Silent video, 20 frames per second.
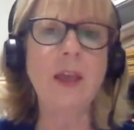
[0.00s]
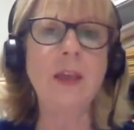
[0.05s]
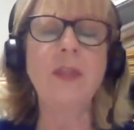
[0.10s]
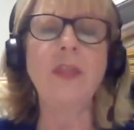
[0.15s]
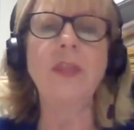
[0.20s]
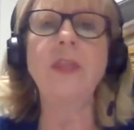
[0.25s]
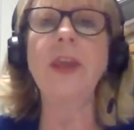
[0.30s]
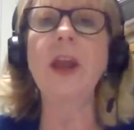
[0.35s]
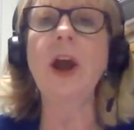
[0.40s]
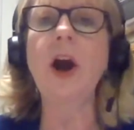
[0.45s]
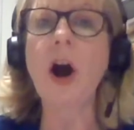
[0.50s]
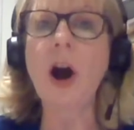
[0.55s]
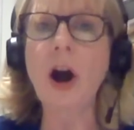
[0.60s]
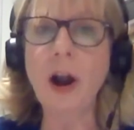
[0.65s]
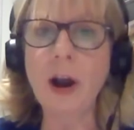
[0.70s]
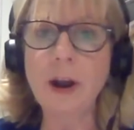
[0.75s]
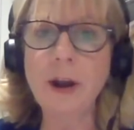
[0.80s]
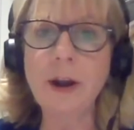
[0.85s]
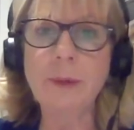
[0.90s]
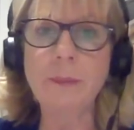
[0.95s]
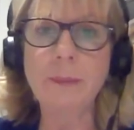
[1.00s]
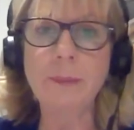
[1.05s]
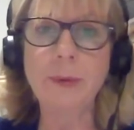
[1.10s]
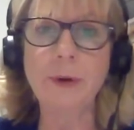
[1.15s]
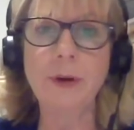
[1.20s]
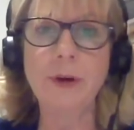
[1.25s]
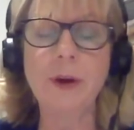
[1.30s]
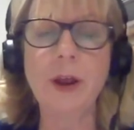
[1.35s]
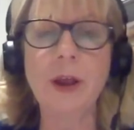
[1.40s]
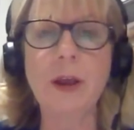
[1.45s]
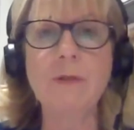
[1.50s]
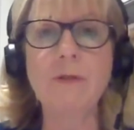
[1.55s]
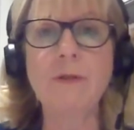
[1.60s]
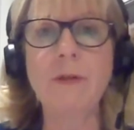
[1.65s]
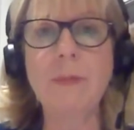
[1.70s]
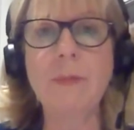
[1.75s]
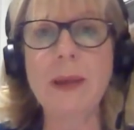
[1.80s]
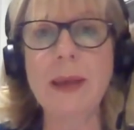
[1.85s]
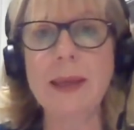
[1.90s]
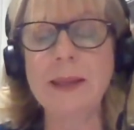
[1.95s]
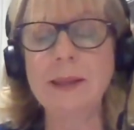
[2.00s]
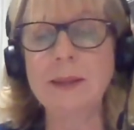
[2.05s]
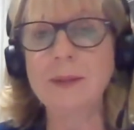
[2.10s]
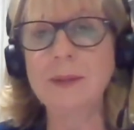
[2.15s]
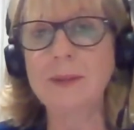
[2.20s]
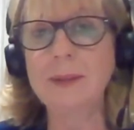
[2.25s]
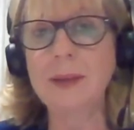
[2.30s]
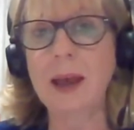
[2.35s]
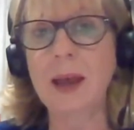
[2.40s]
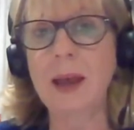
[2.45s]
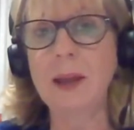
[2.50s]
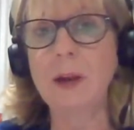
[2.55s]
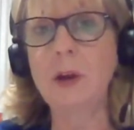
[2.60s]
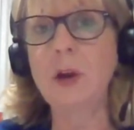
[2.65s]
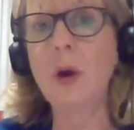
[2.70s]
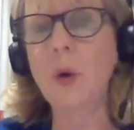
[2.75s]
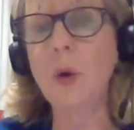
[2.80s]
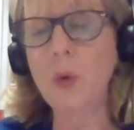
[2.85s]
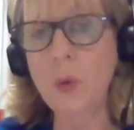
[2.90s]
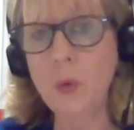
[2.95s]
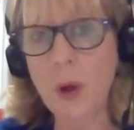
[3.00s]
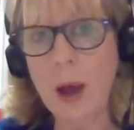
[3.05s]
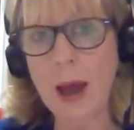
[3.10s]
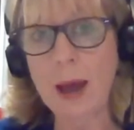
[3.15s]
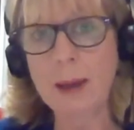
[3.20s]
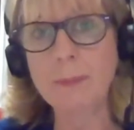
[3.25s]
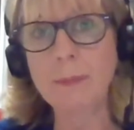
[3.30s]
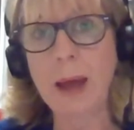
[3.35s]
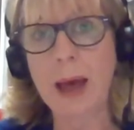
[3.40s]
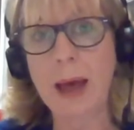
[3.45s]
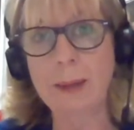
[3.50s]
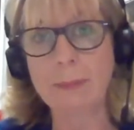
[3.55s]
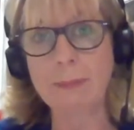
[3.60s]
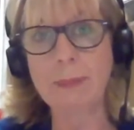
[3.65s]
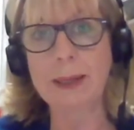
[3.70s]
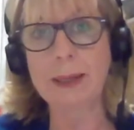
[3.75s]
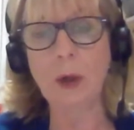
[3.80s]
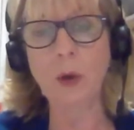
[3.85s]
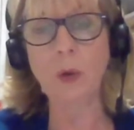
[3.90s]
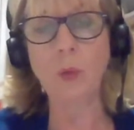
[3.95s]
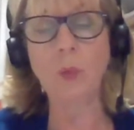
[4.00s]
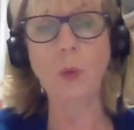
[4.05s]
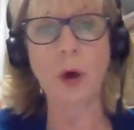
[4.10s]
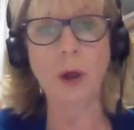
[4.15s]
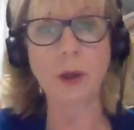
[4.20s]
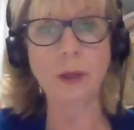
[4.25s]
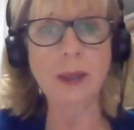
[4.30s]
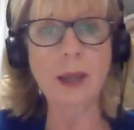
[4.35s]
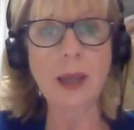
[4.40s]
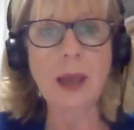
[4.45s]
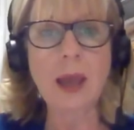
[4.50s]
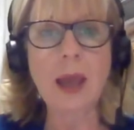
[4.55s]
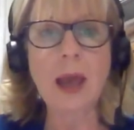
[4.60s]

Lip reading: that the R number remains low and below 1.